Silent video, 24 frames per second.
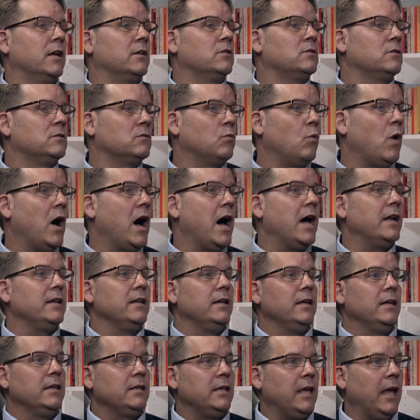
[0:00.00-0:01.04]
like SWAT,
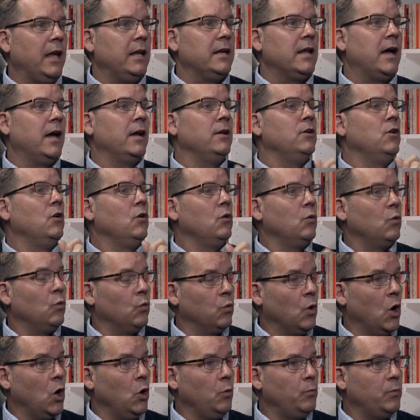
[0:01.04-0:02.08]
K-9,
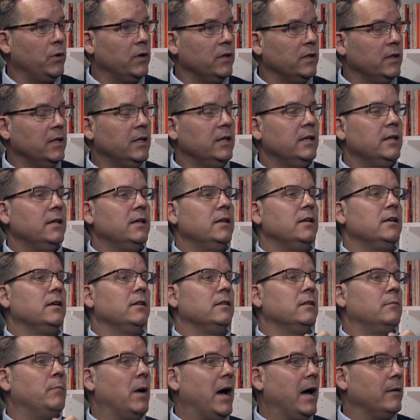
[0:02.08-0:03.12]
ROPE,
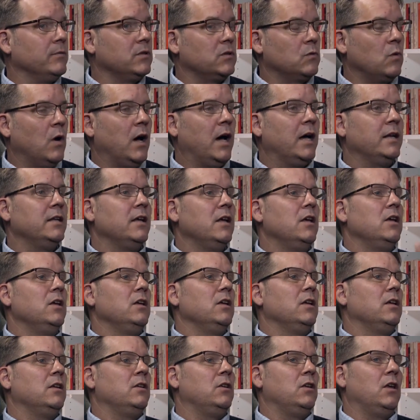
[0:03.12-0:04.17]
the bomb squad.
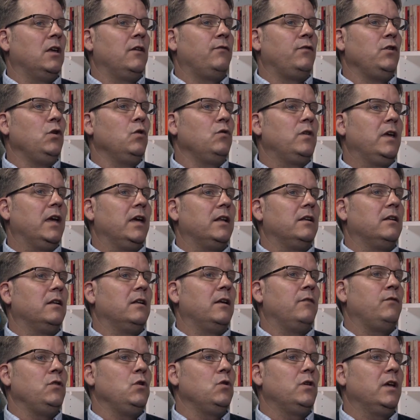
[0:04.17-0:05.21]
If you get
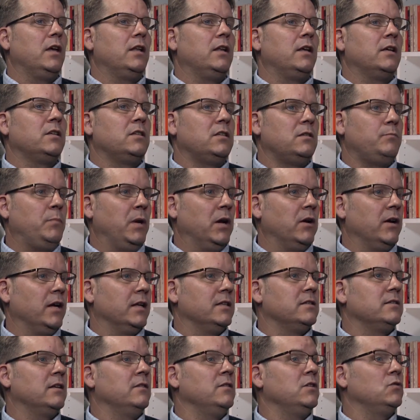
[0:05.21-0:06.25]

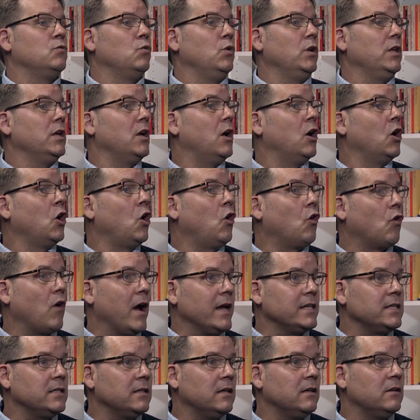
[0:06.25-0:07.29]
experience in these really
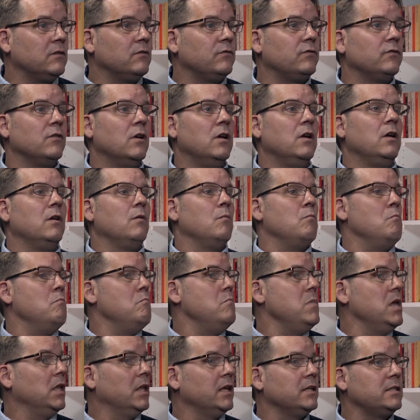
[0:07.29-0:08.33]
aggressive
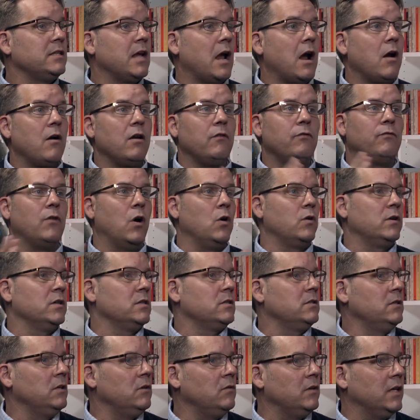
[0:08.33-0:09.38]

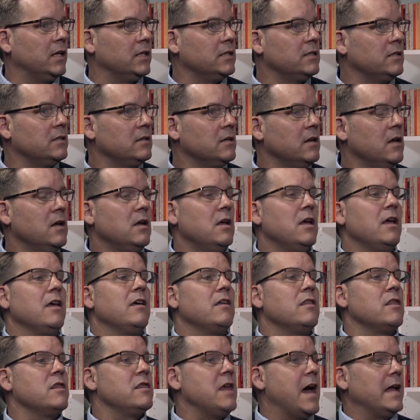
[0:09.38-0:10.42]
military-focused units,
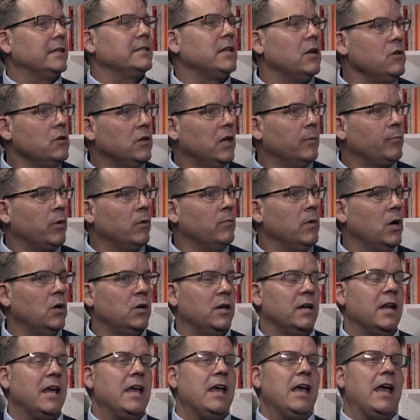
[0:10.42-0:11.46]
that's how you get
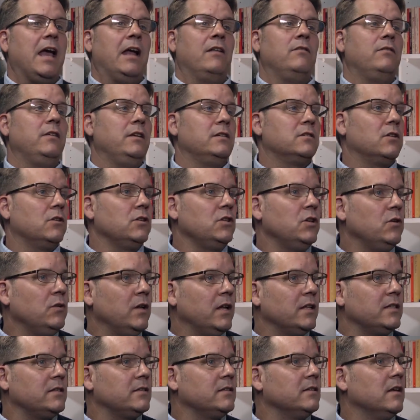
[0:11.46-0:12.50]
promoted. And these are
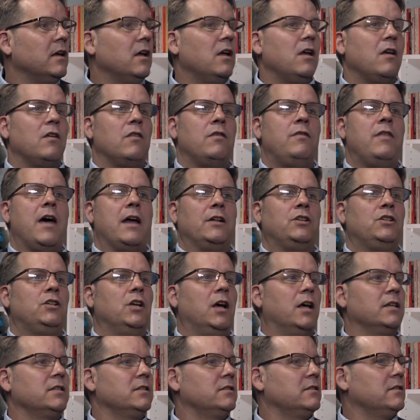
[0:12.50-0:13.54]
units that
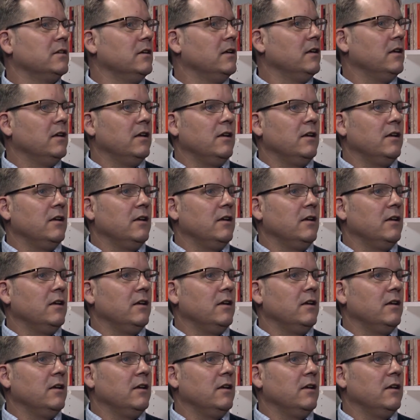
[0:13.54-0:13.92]
just,